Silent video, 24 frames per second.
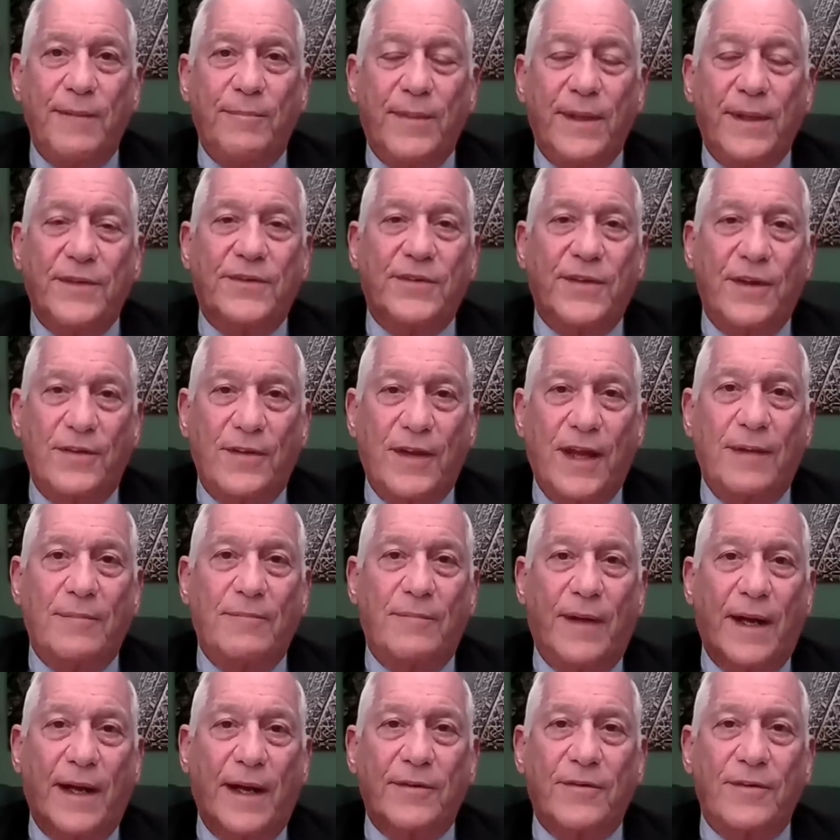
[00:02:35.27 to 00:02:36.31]
suggests a
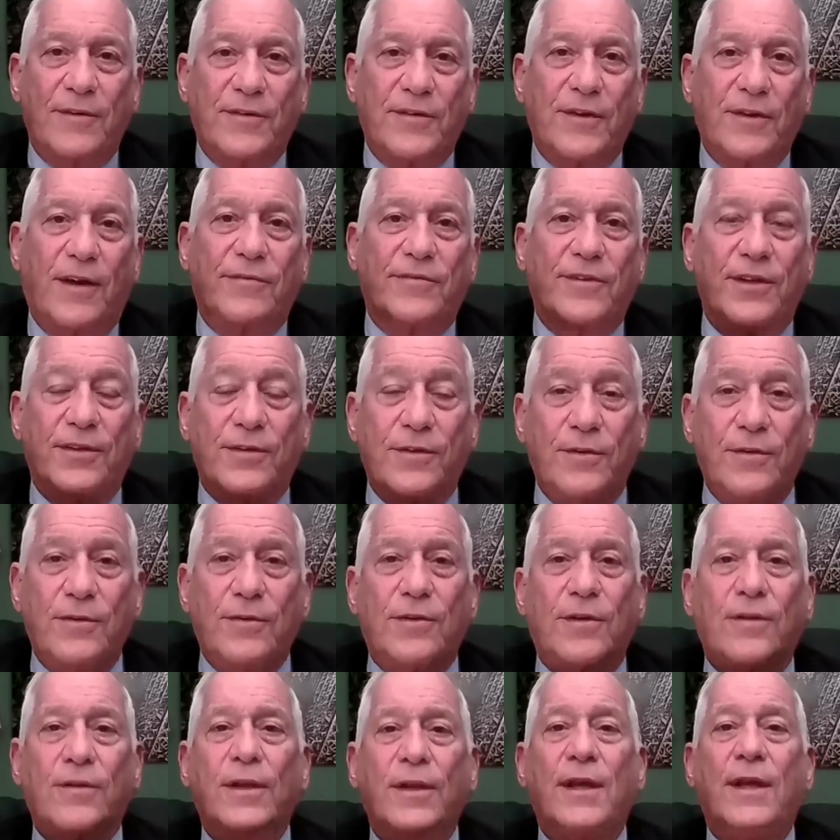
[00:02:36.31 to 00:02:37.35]
deeply rooted
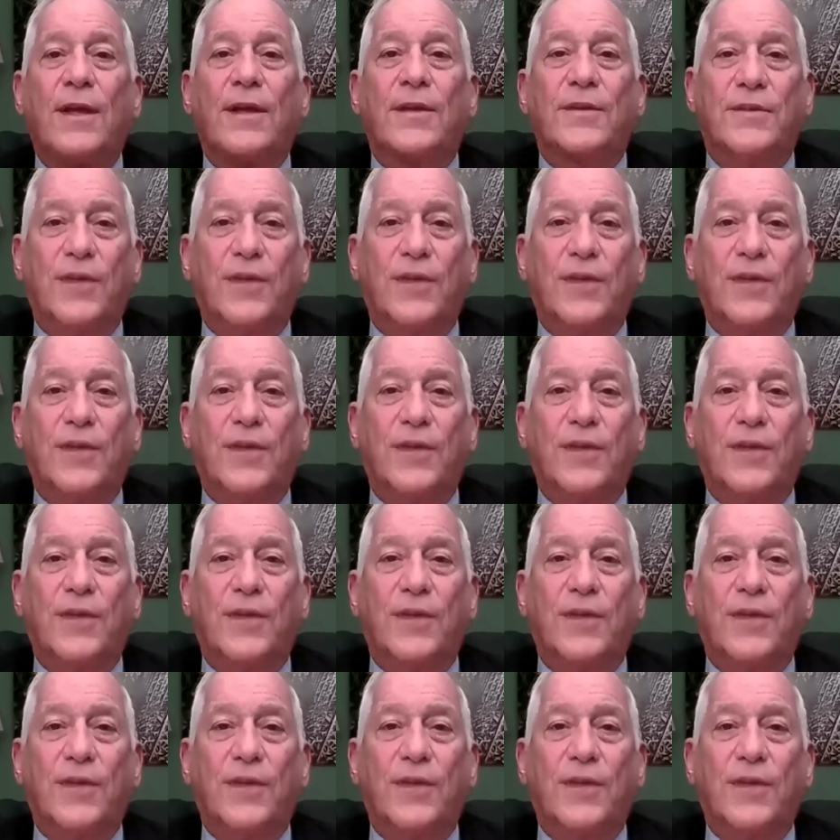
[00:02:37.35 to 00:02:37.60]
conviction.